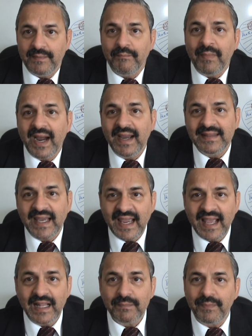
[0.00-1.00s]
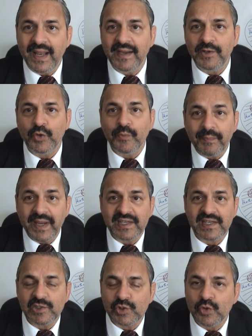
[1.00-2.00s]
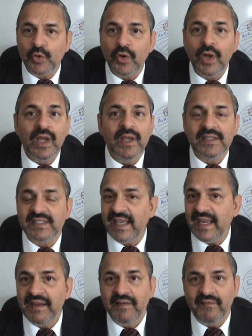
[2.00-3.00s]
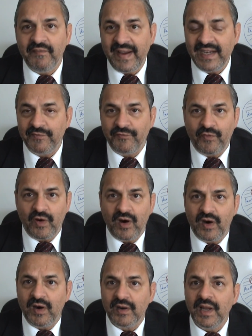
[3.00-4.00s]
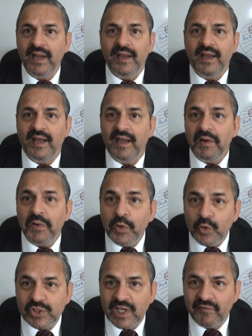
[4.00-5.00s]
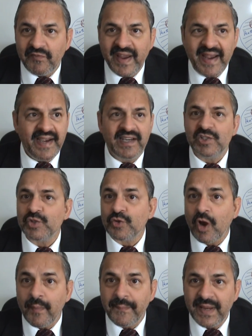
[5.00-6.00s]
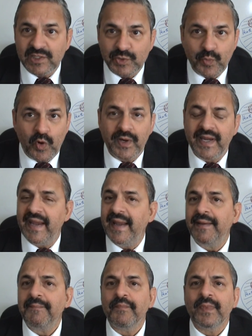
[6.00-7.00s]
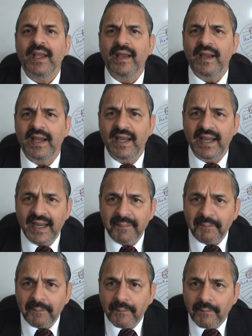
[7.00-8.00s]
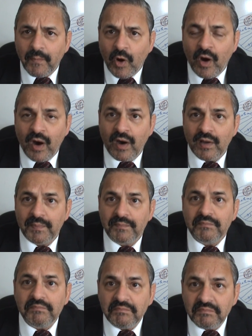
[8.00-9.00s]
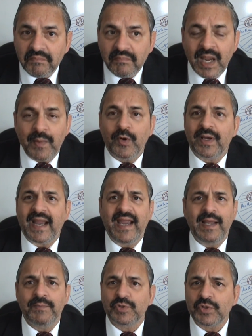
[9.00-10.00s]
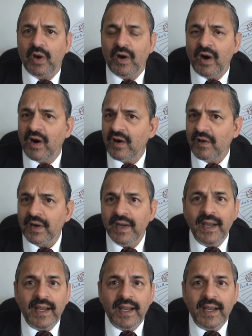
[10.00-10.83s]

by the health plan to patients who, say, went for losing weight, stopping smoking, or mammograms, or